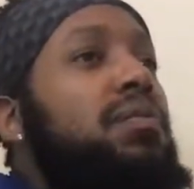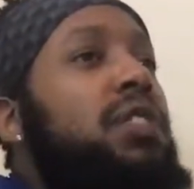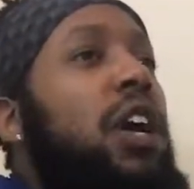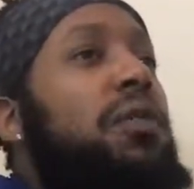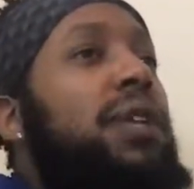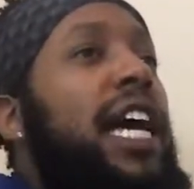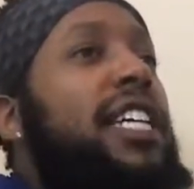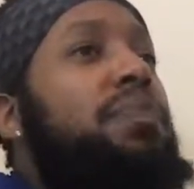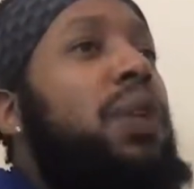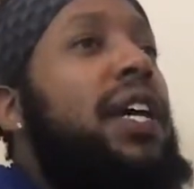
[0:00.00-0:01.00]
Oh,
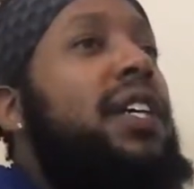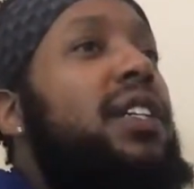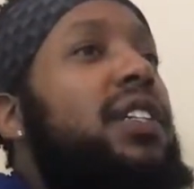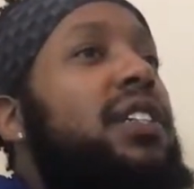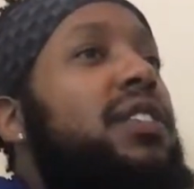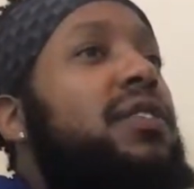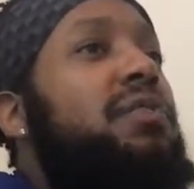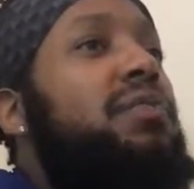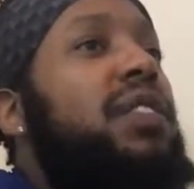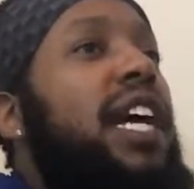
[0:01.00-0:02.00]
last play
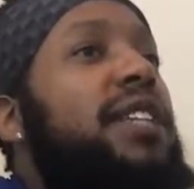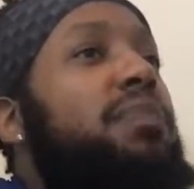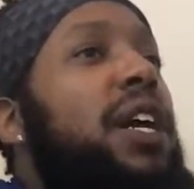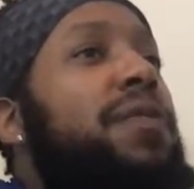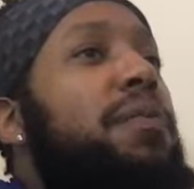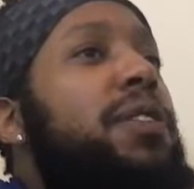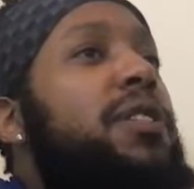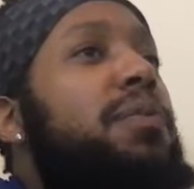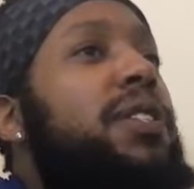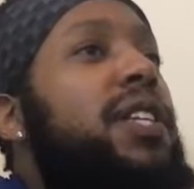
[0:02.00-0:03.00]
for
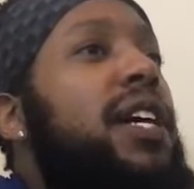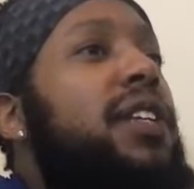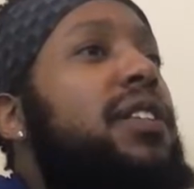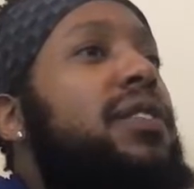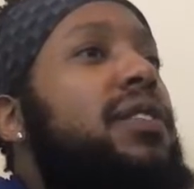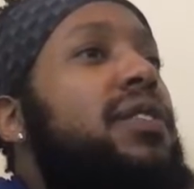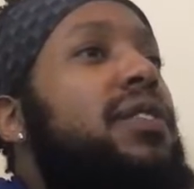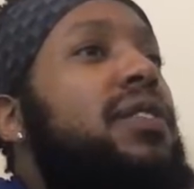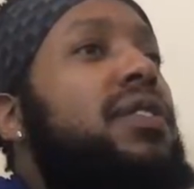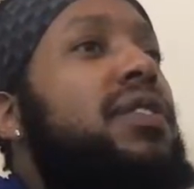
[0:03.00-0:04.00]
Mississippi State,
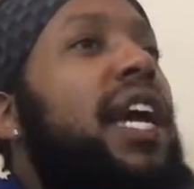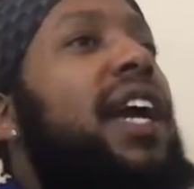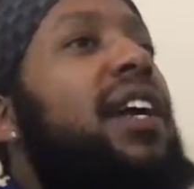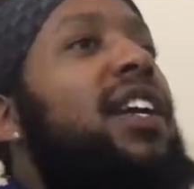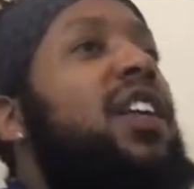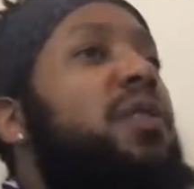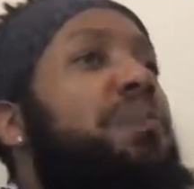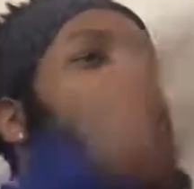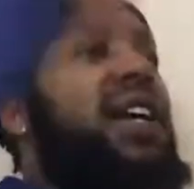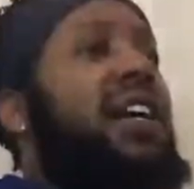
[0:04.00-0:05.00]
and another
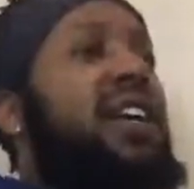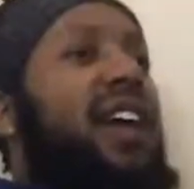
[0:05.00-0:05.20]
pick.